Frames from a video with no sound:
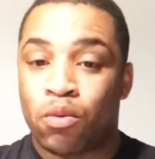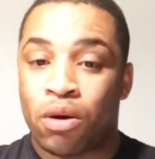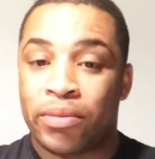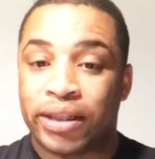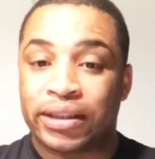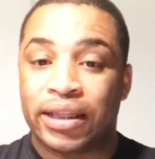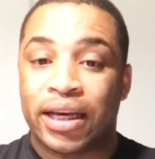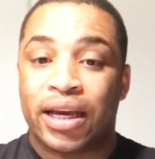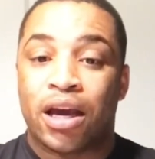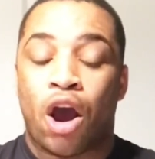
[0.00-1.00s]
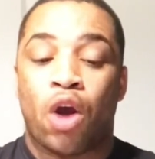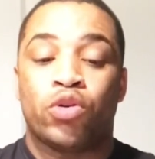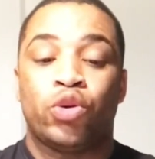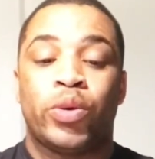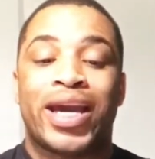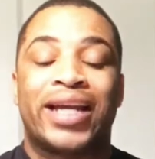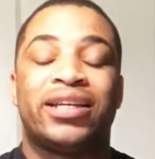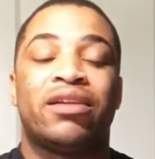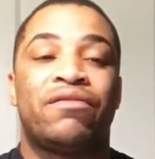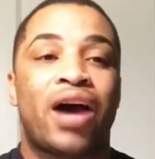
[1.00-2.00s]
a woman? Or do we
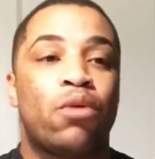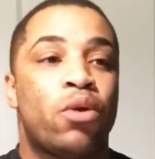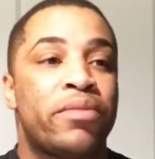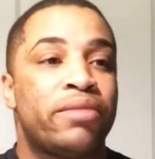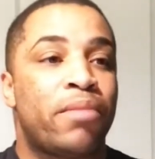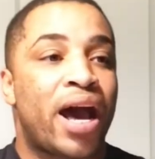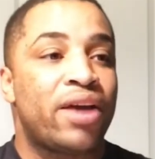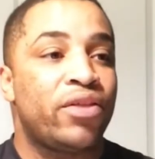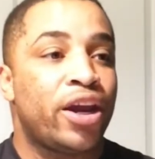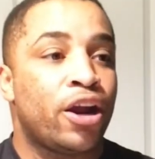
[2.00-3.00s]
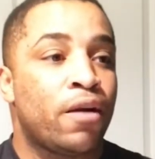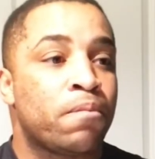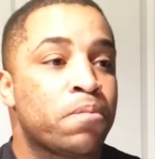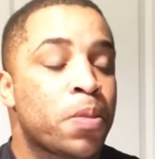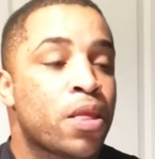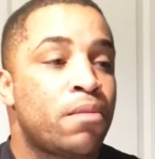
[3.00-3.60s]
identify women by their